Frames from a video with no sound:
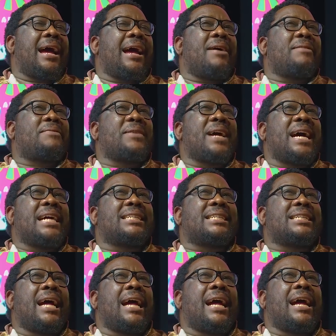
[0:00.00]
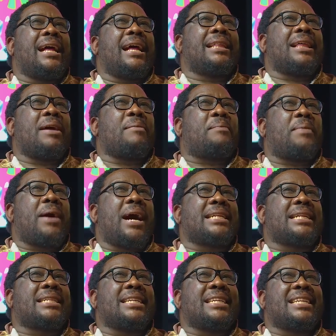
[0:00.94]
Fresh, the
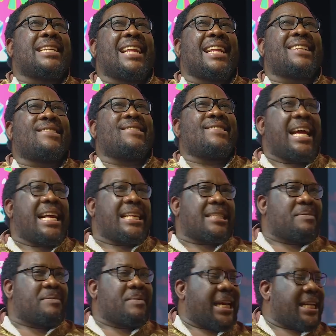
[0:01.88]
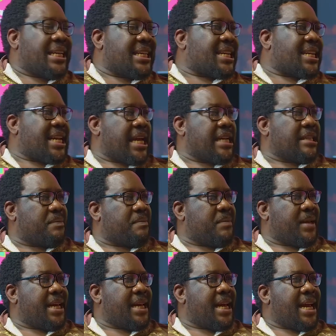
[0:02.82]
party that raised me and trained
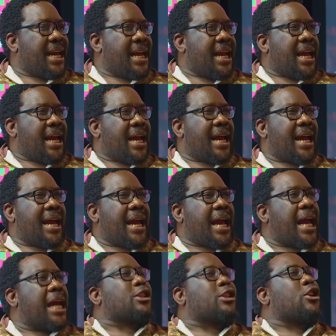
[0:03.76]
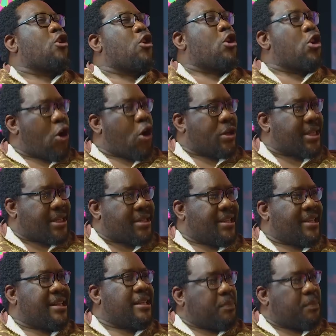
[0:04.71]
me has
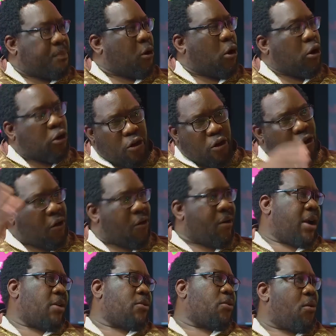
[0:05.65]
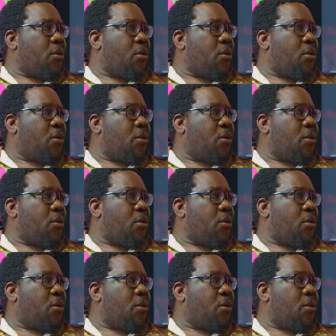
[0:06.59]
lost its plot long ago.